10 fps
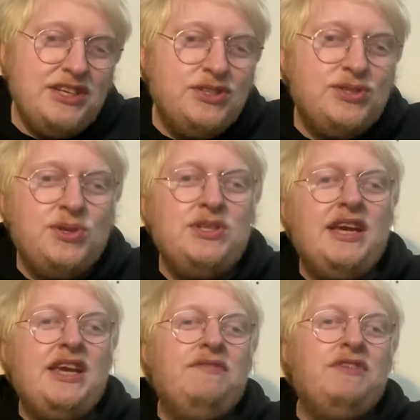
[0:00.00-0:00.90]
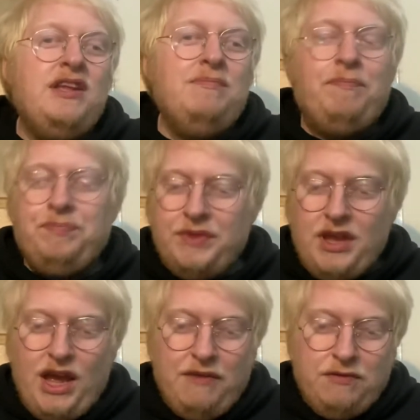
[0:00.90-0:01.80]
Sunday evening.
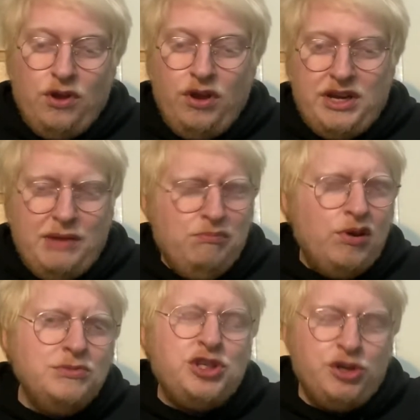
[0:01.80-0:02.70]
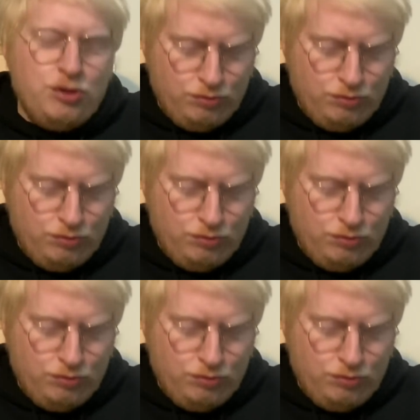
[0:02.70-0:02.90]
I've got an impromptu